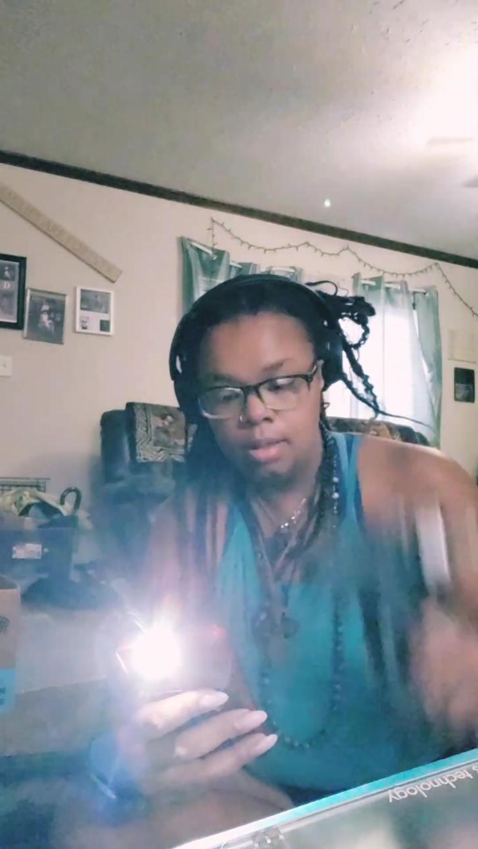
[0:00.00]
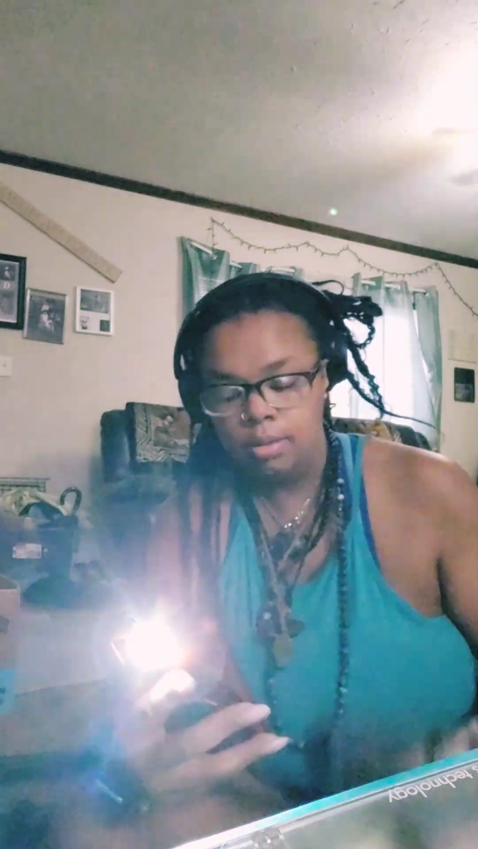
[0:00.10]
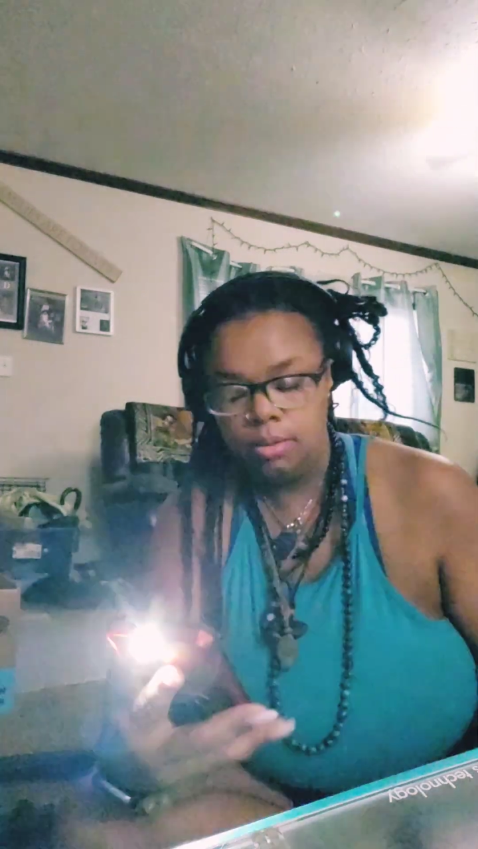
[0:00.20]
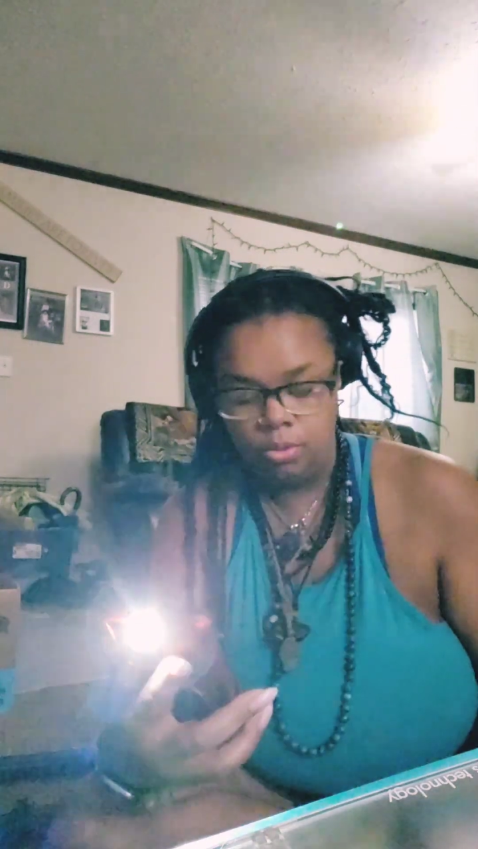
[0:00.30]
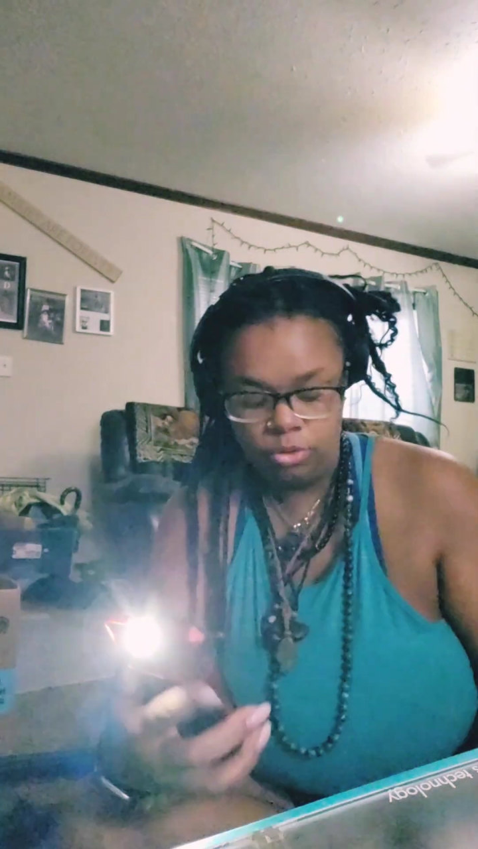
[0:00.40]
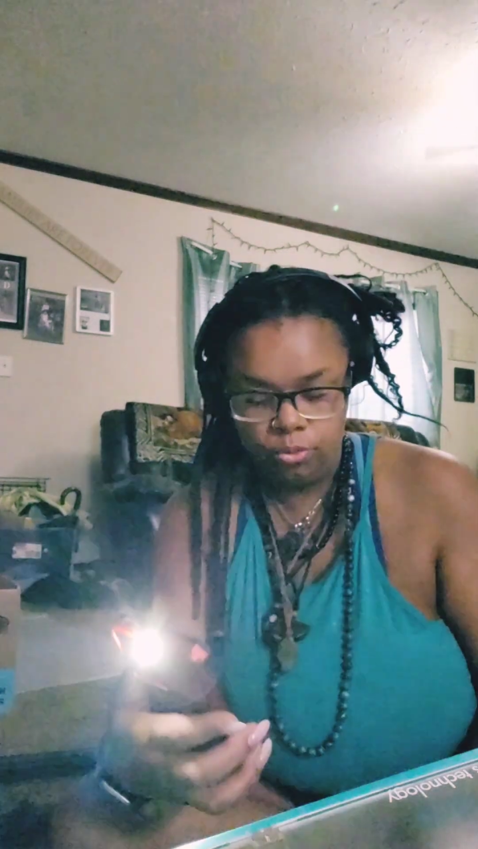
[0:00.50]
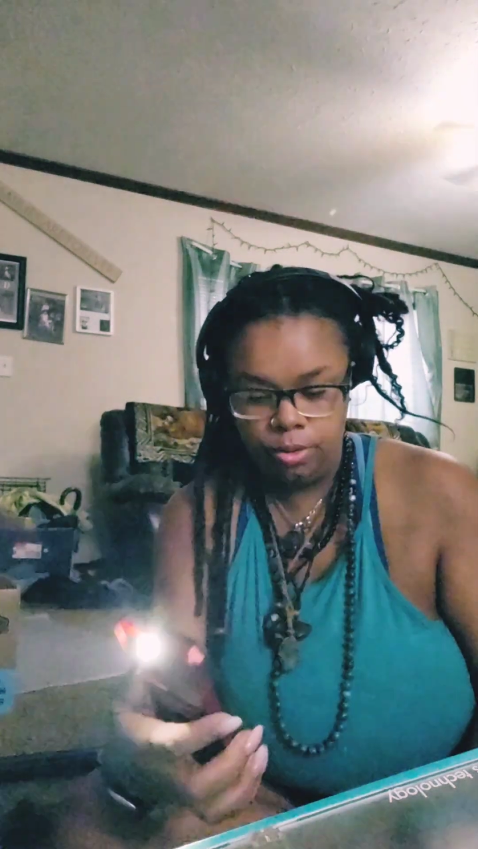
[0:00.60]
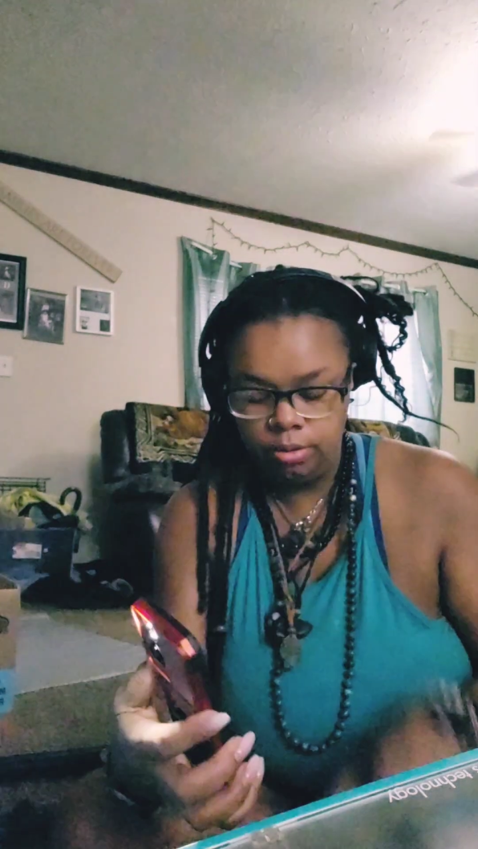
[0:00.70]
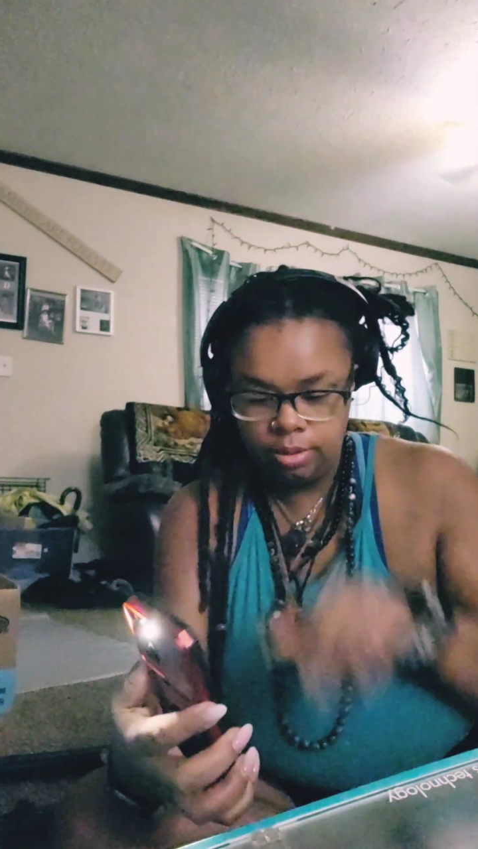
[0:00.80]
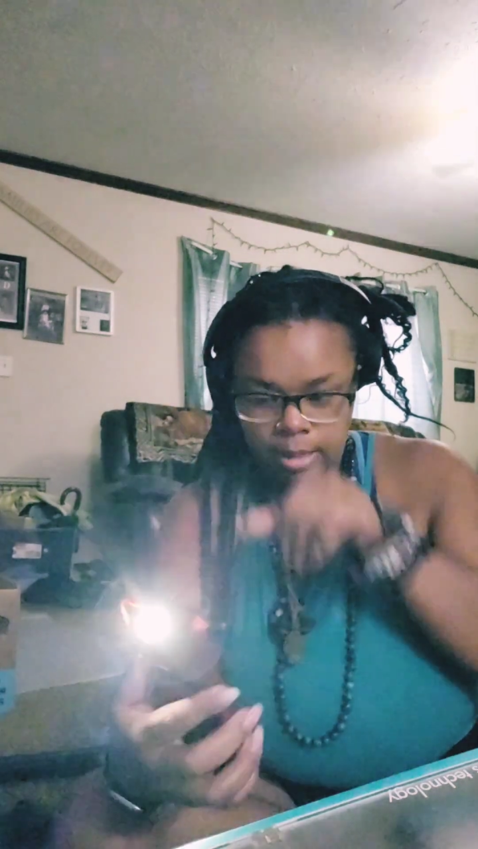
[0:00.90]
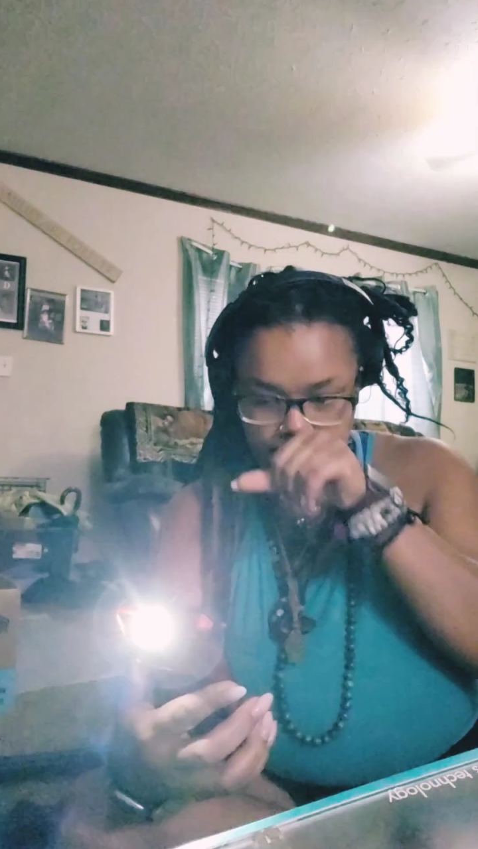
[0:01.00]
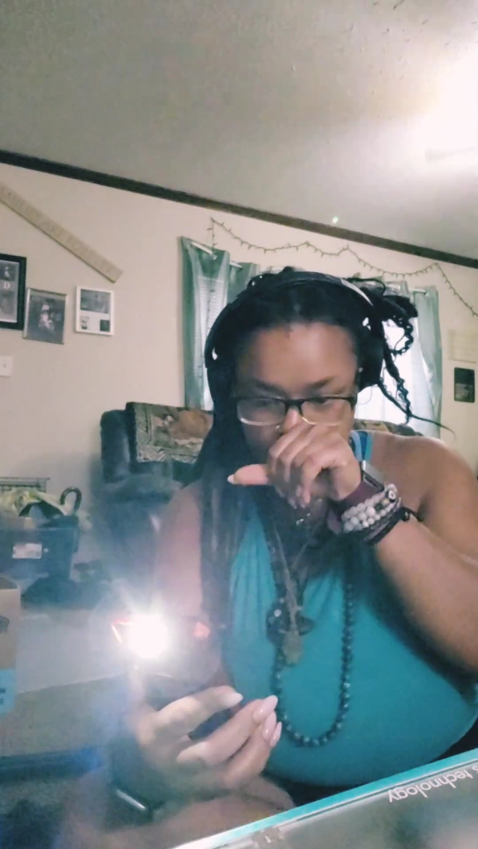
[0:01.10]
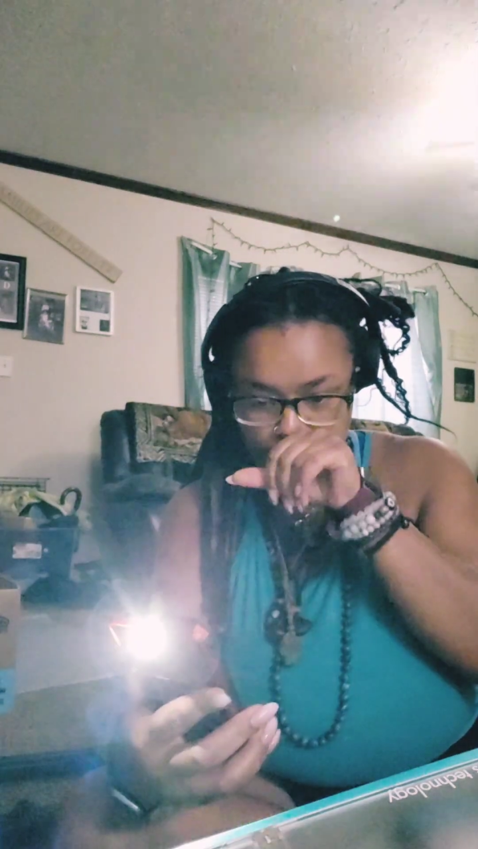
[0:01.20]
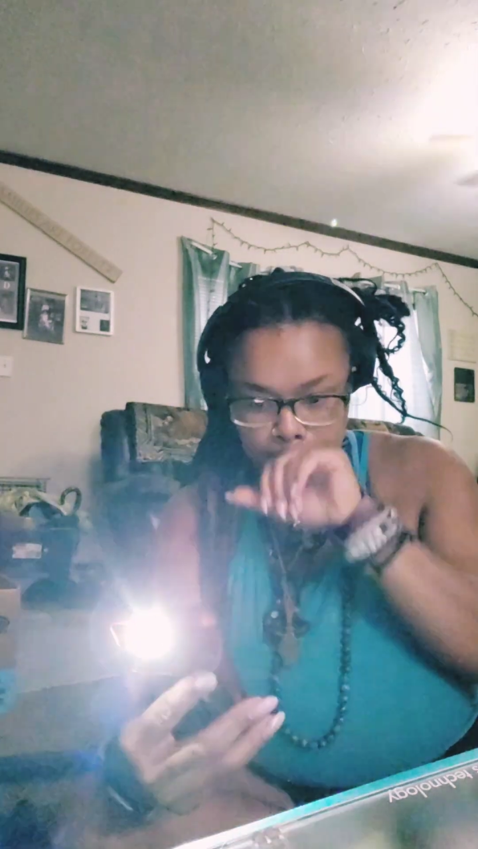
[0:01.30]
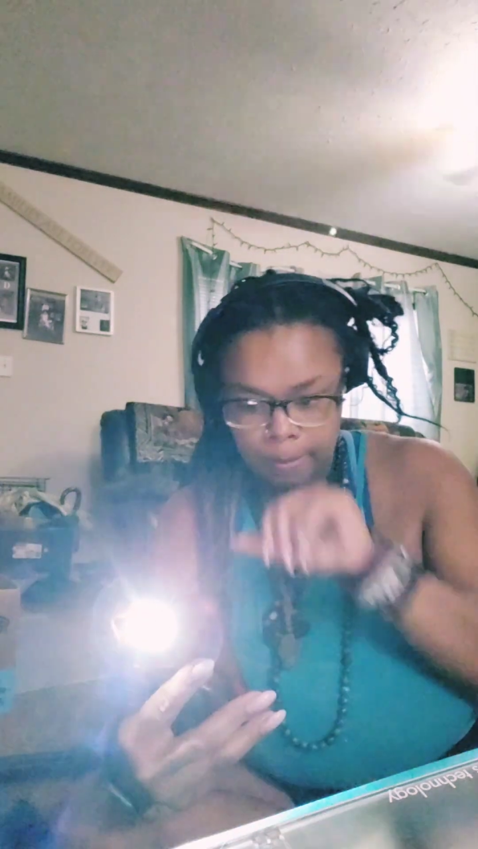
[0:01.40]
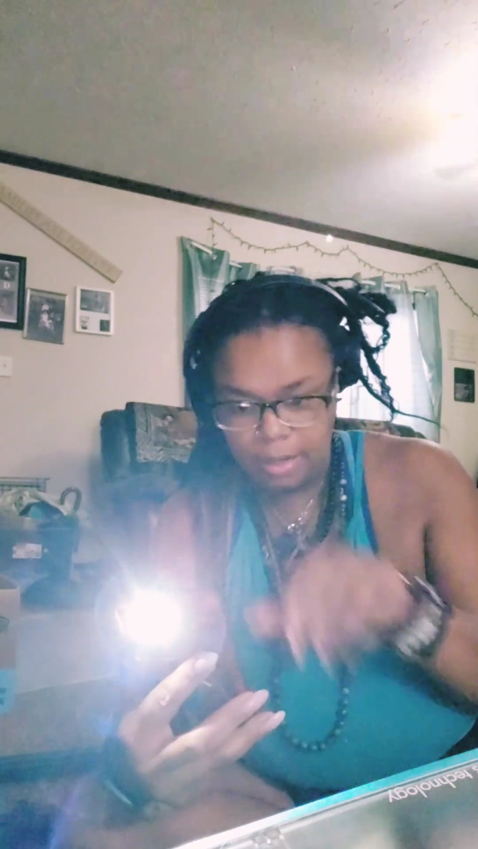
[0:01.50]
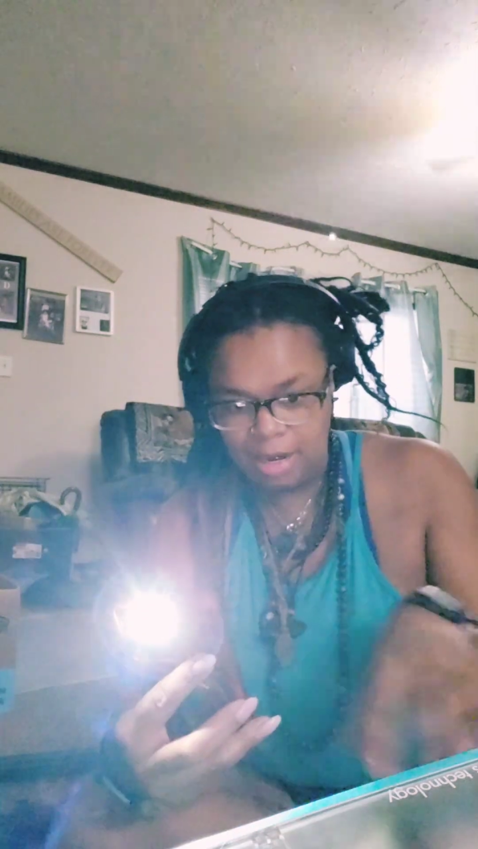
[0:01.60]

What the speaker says: little drill thing here,